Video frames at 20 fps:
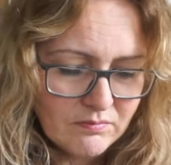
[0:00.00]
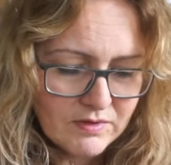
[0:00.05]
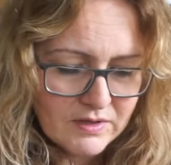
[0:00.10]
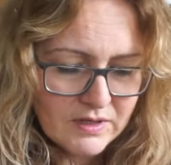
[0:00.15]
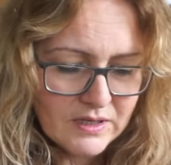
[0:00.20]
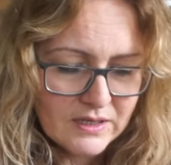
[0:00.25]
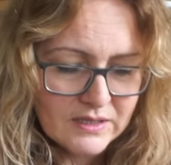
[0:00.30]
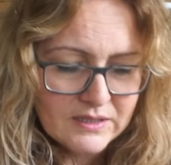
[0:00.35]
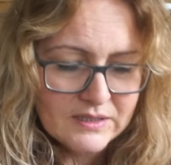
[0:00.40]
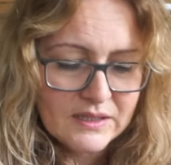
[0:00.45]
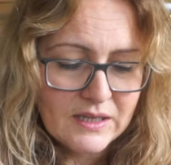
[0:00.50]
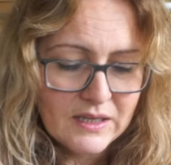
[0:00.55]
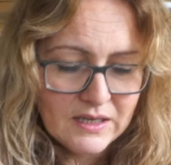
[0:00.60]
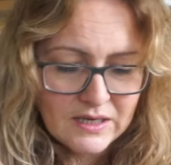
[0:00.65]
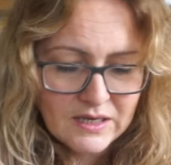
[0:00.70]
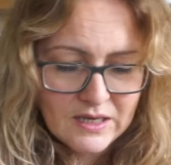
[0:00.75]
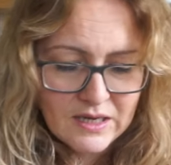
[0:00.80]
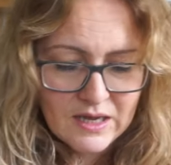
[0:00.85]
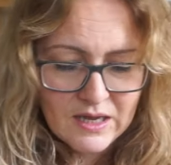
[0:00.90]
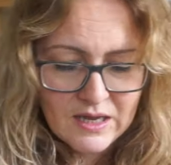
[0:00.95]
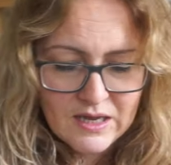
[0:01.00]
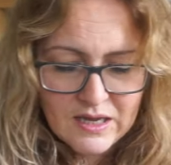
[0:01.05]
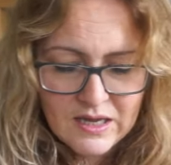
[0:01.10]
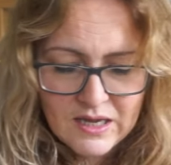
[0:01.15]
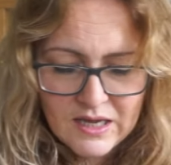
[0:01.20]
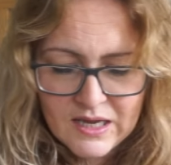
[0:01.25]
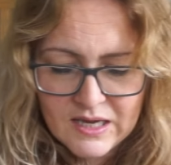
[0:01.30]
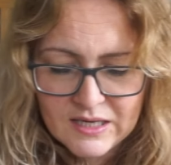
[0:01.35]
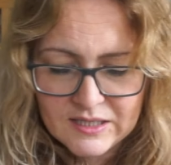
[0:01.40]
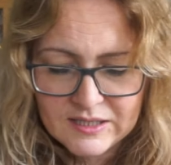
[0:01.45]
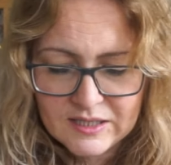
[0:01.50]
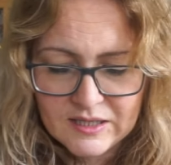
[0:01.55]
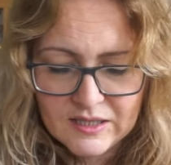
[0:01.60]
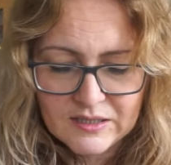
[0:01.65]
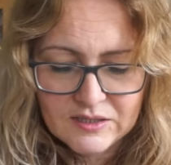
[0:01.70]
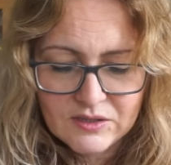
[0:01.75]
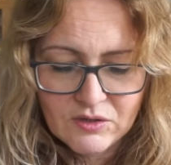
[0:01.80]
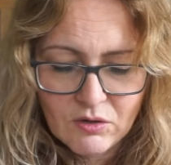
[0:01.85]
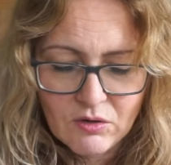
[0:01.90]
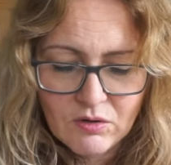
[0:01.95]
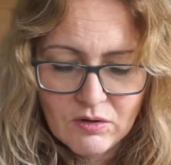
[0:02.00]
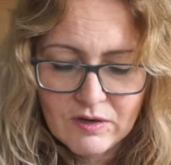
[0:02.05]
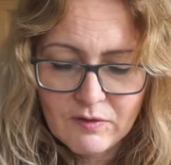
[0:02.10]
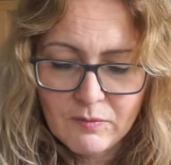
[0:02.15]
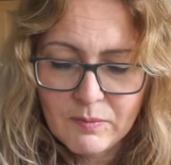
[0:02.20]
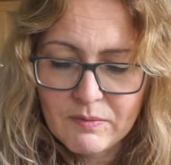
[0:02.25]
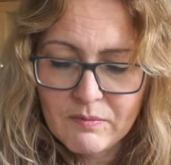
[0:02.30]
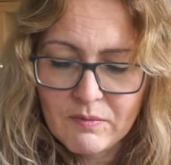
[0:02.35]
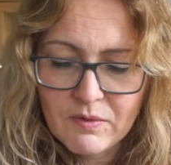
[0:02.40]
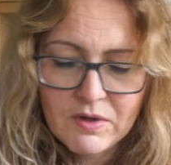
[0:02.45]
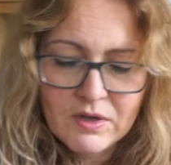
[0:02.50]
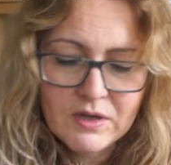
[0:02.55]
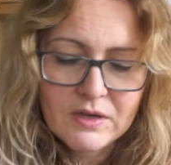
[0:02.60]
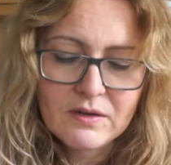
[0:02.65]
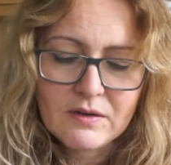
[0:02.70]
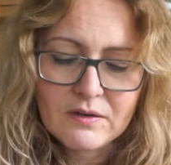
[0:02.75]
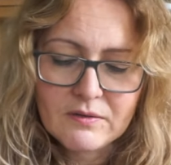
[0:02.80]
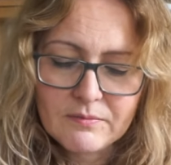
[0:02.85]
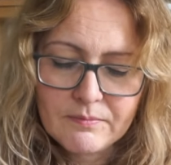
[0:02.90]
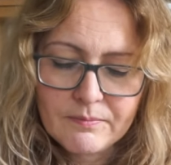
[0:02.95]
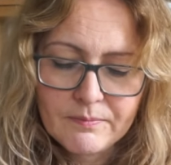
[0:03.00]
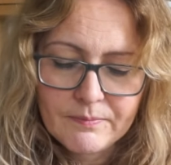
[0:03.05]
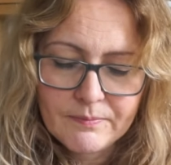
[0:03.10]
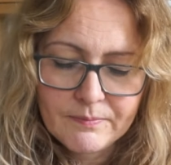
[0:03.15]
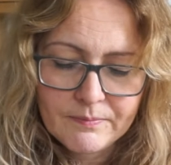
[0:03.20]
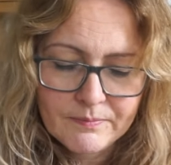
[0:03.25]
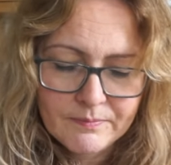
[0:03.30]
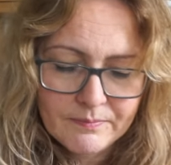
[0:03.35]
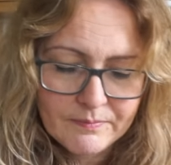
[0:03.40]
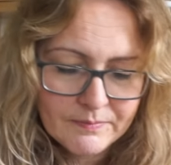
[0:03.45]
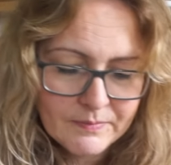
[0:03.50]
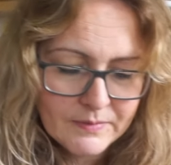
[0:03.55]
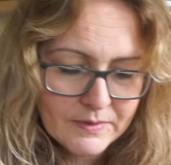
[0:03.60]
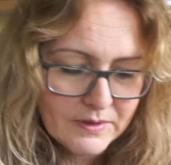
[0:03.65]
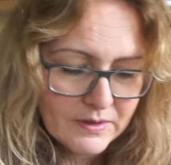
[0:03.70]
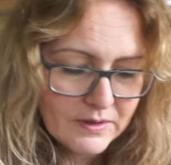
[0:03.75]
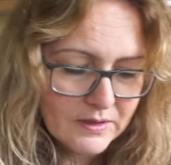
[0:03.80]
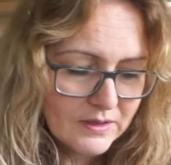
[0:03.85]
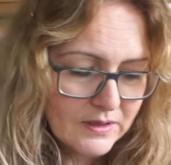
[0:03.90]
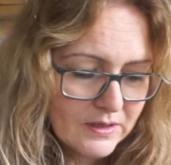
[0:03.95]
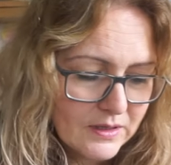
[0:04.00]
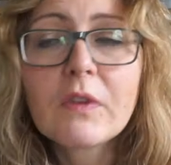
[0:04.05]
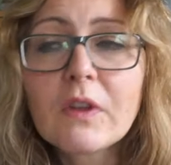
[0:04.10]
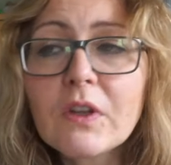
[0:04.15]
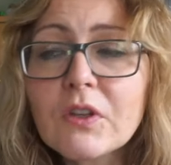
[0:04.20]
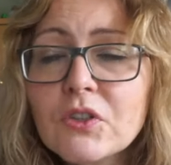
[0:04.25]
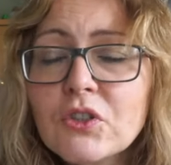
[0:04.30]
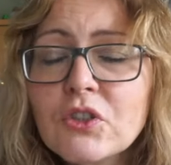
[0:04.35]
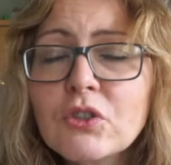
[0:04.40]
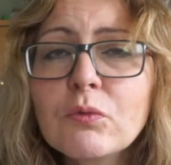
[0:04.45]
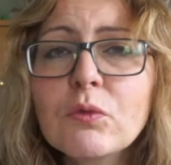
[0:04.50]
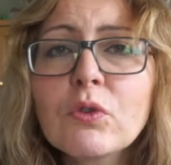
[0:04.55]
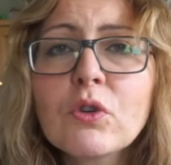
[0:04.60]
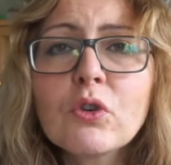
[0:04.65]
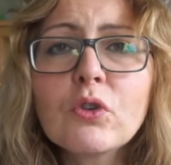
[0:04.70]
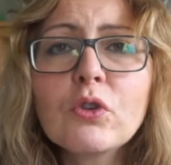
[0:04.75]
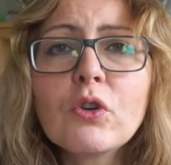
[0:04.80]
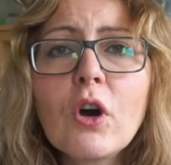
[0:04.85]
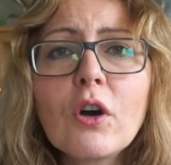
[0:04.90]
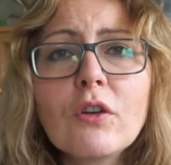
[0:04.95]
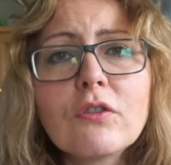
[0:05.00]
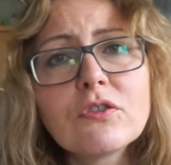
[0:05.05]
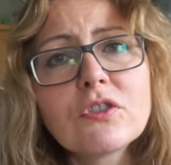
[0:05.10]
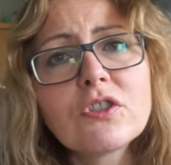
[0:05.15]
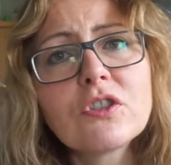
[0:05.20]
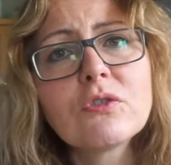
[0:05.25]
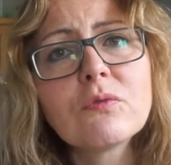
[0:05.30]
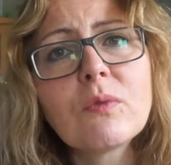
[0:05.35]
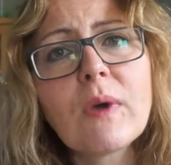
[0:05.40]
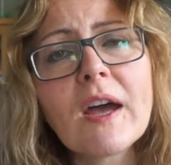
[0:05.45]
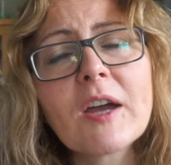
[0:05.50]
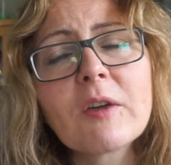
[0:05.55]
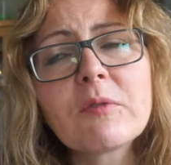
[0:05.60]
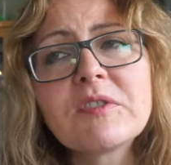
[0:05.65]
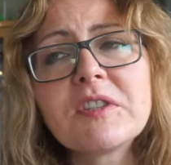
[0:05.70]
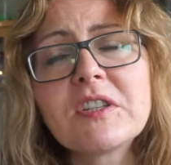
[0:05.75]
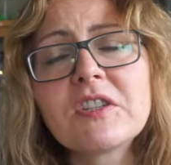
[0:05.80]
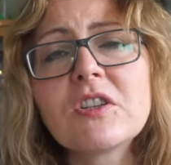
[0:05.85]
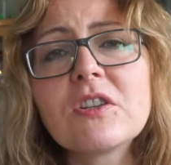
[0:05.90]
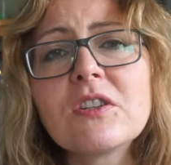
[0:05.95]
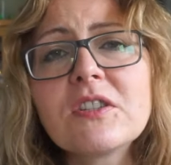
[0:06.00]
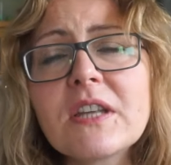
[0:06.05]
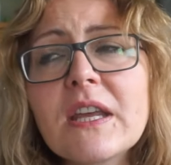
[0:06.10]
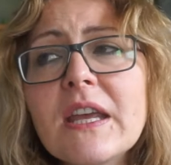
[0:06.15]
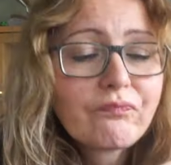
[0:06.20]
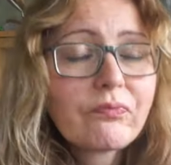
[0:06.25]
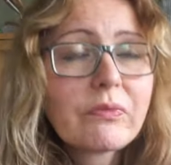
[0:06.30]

That is it, that's all I've been working on. So we'll go on to acquisitions.